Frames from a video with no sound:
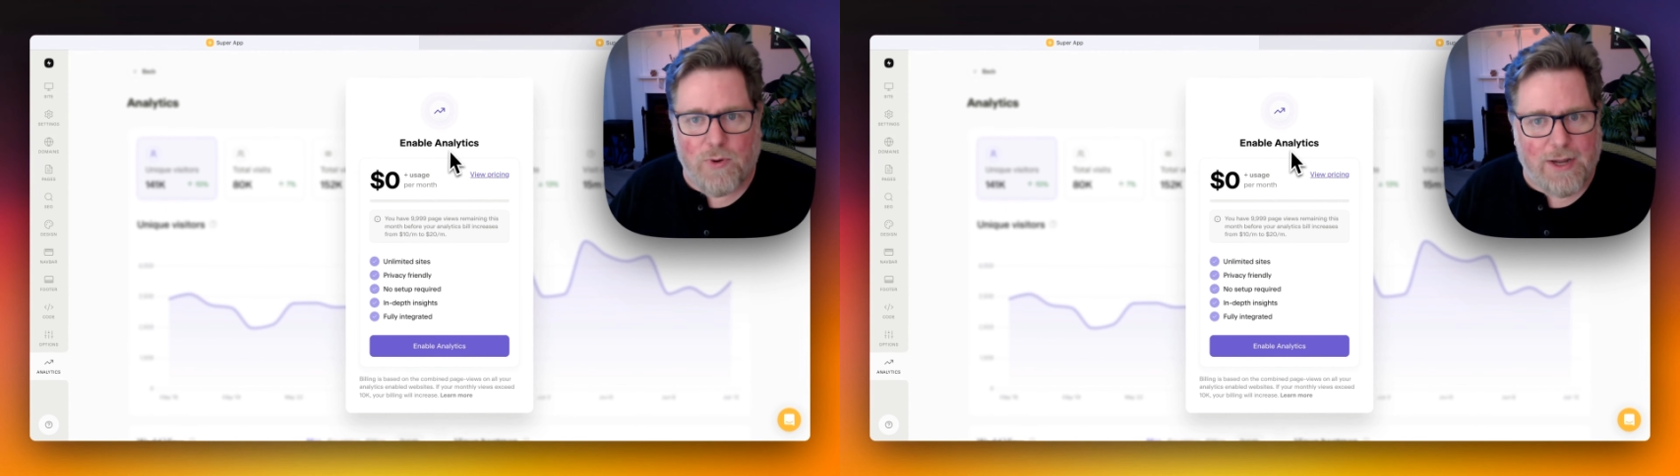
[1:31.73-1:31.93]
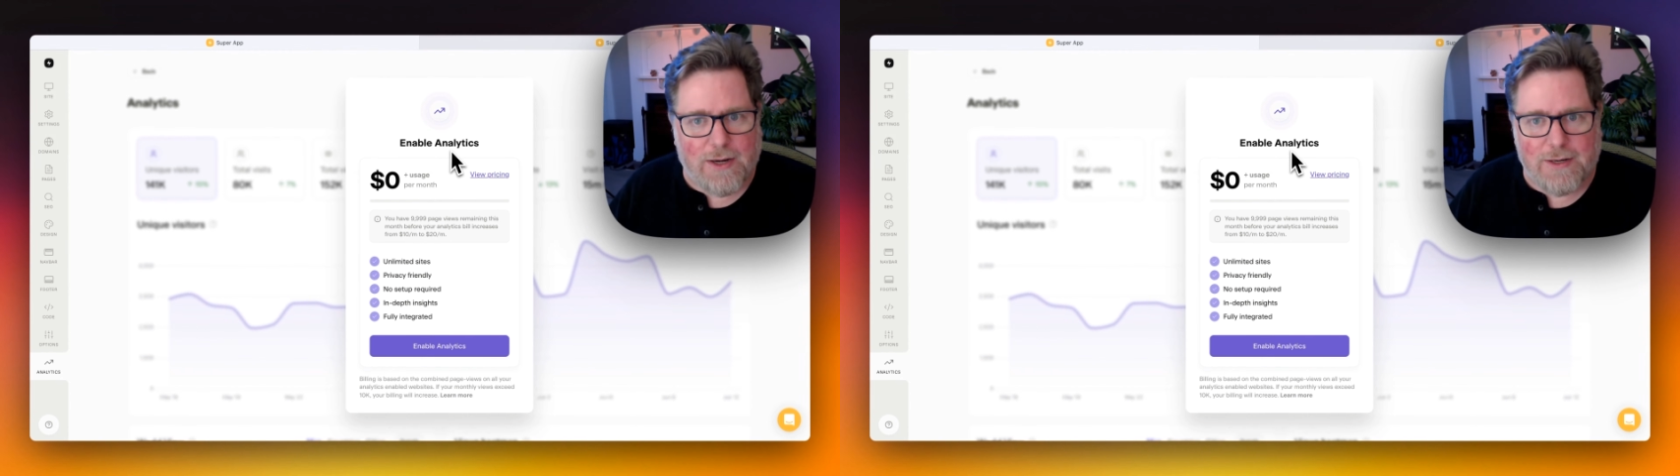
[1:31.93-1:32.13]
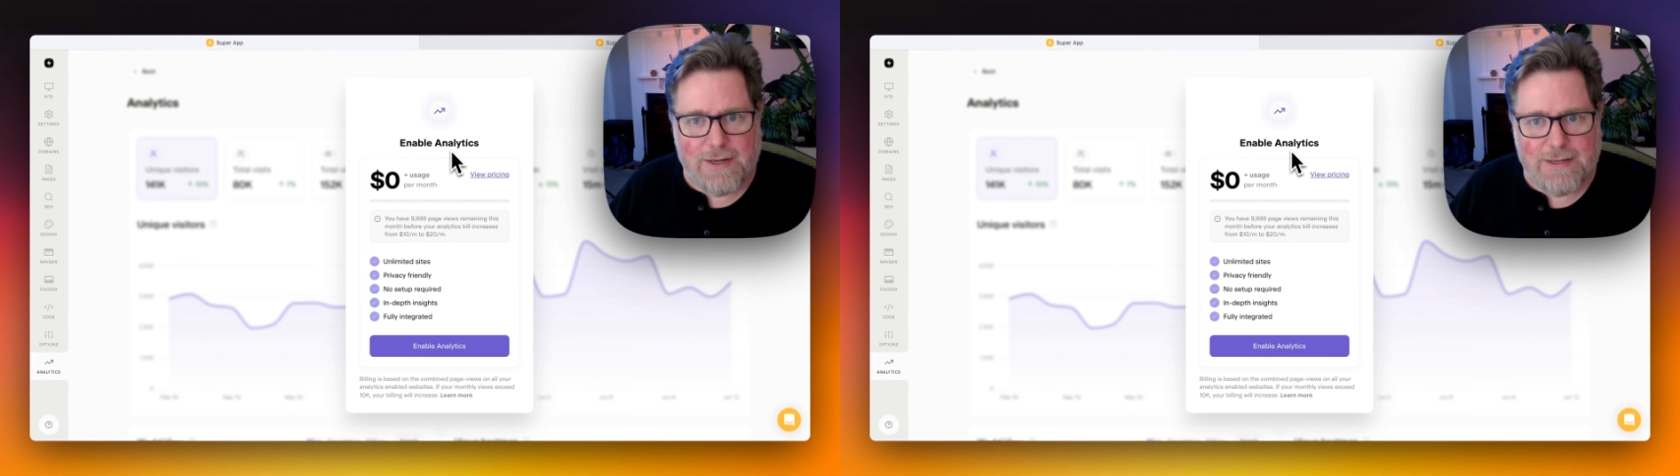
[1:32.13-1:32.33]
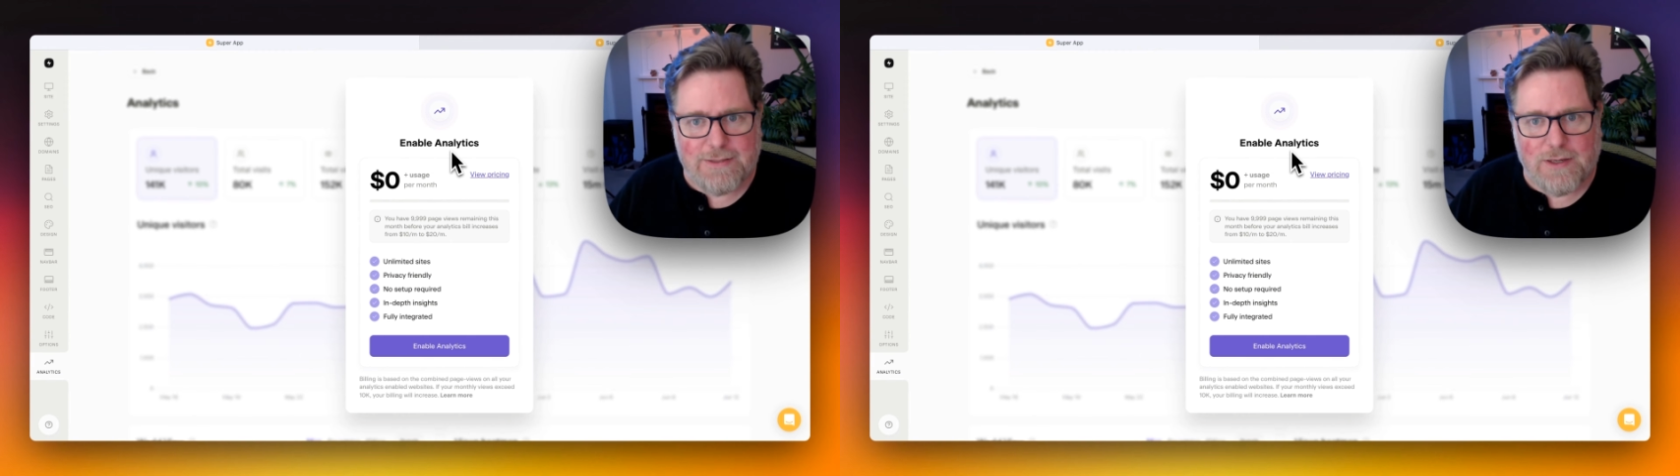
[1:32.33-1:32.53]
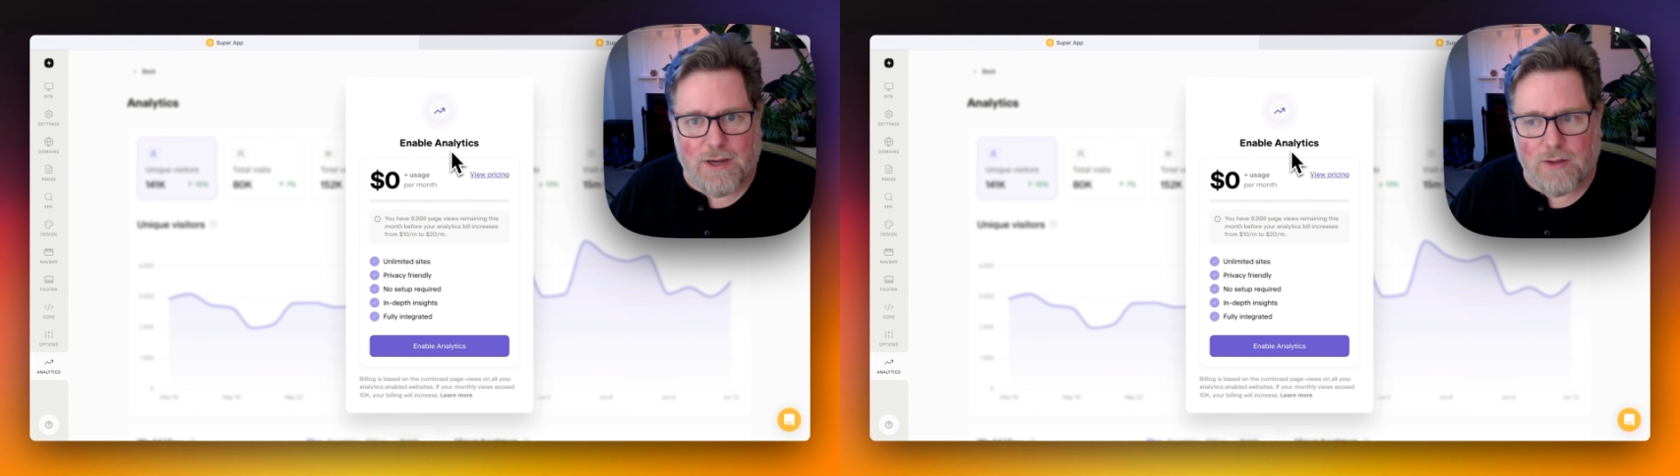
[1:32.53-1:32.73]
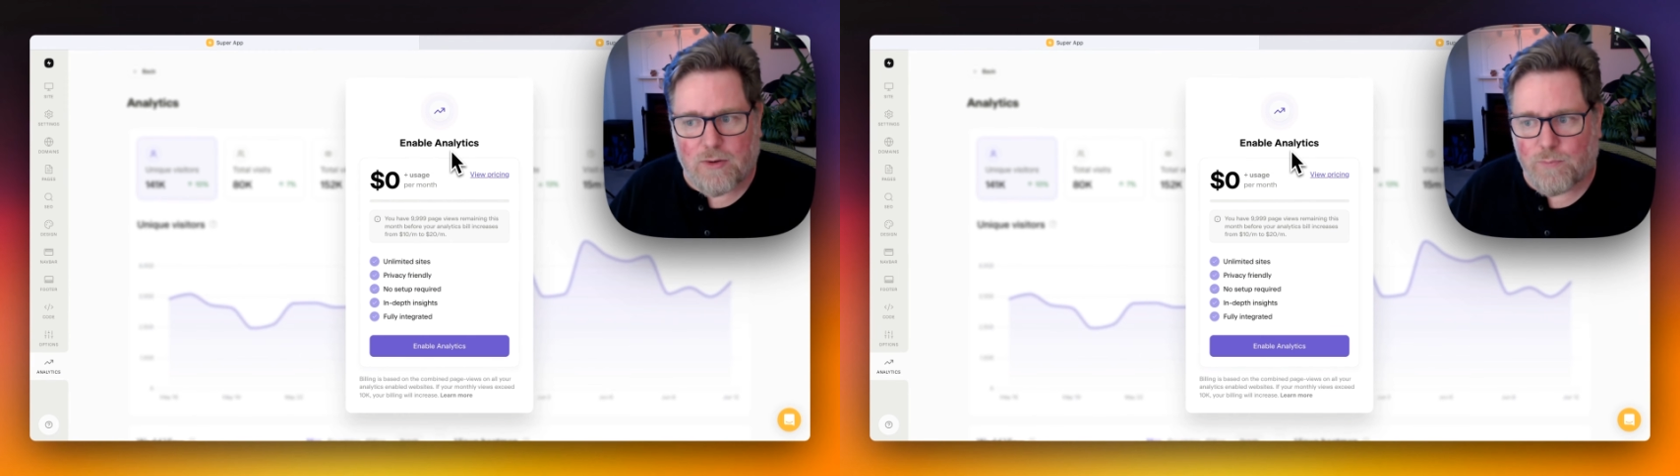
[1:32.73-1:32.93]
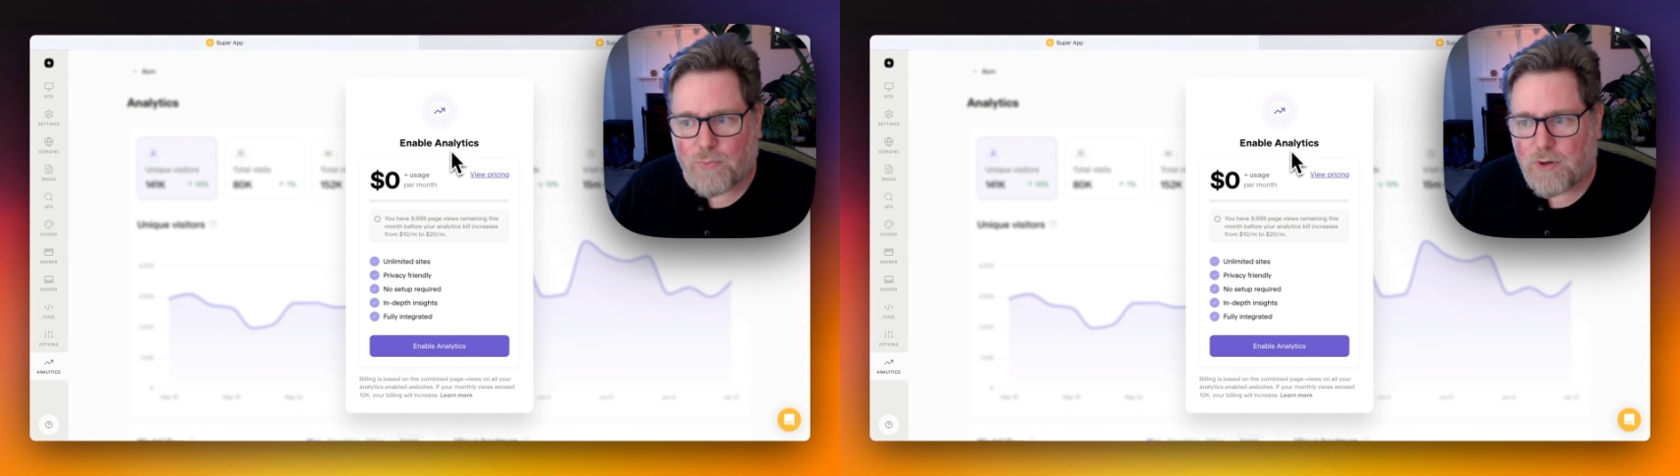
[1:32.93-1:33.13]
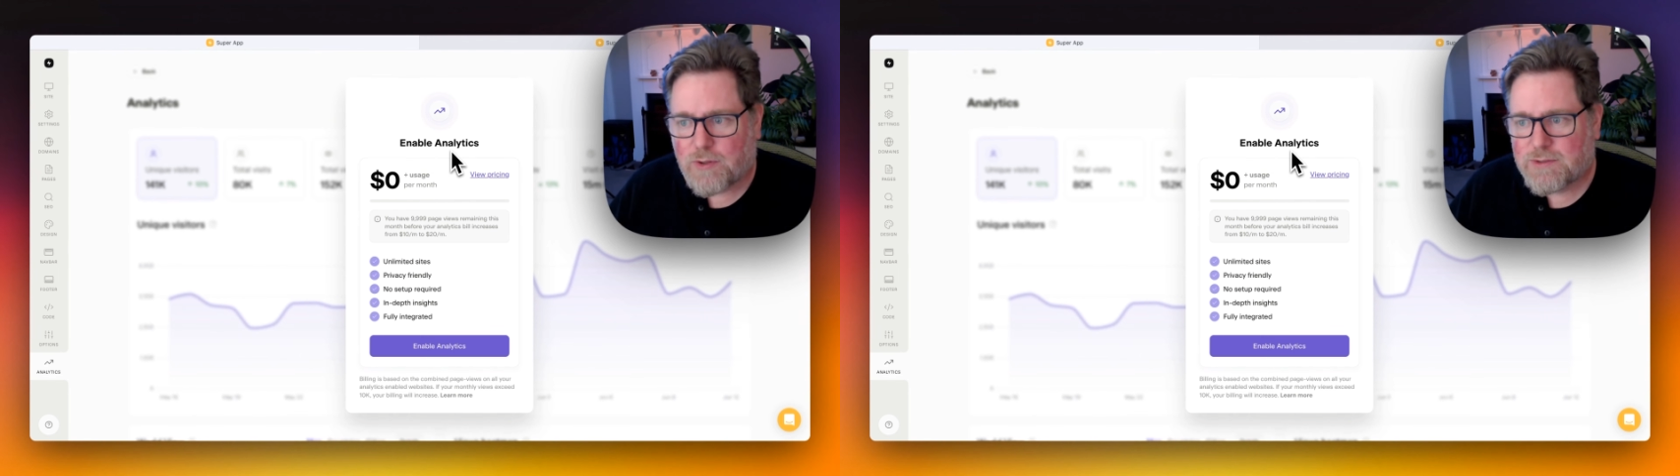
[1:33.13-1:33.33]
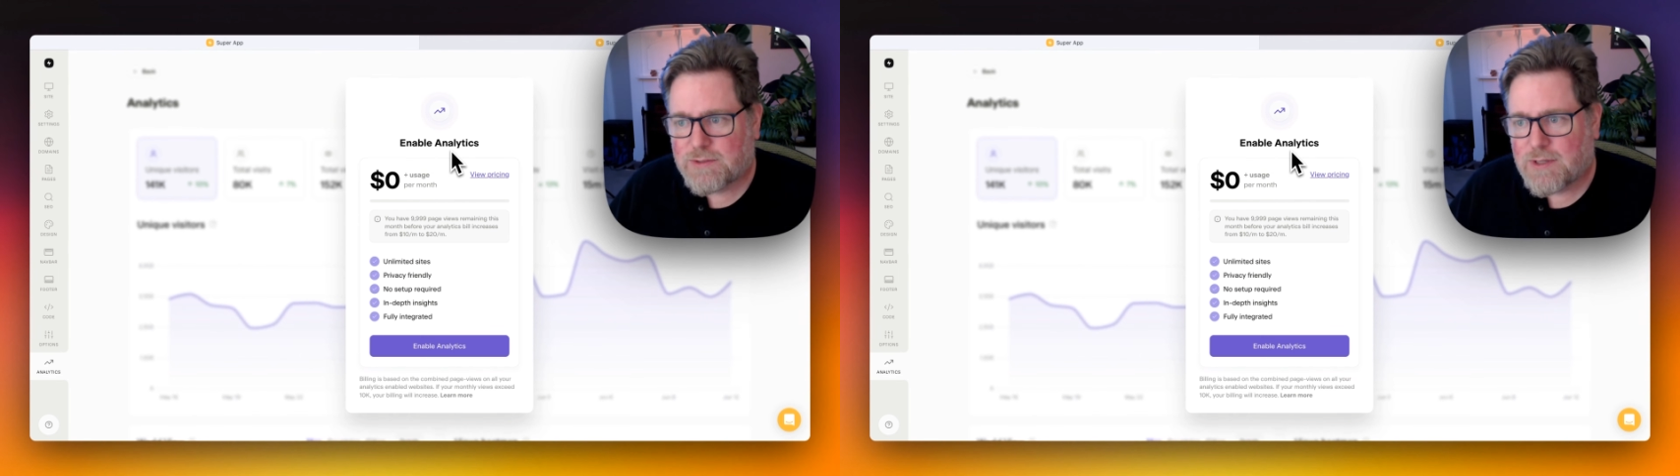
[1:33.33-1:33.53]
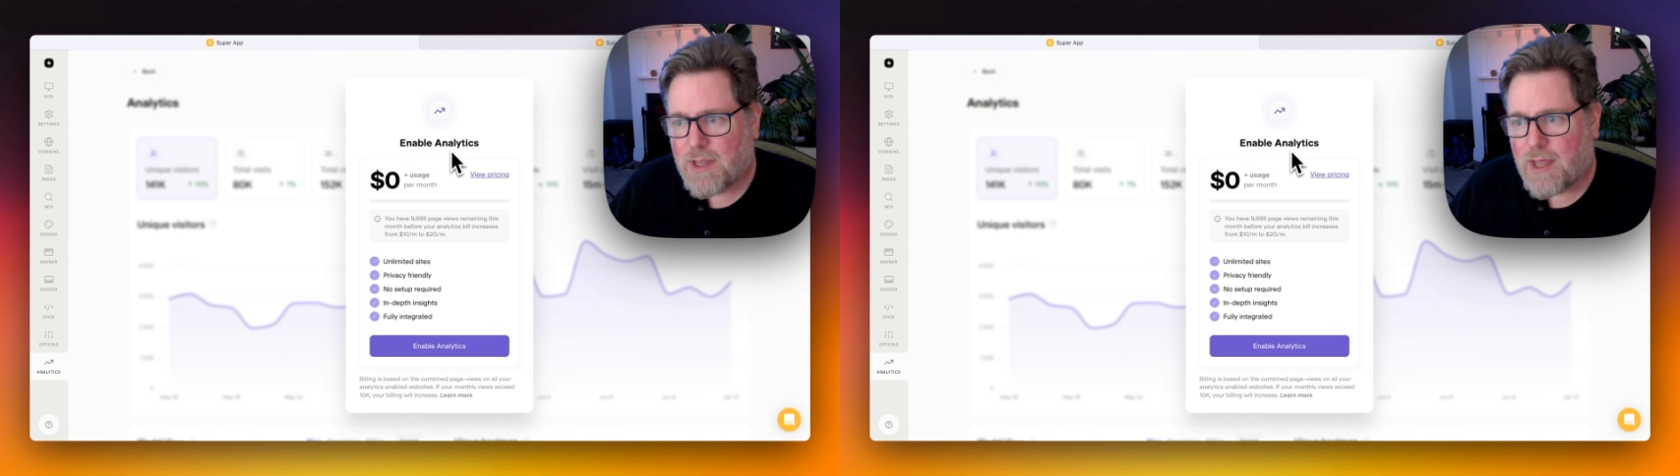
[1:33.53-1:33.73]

Analytics dialog box,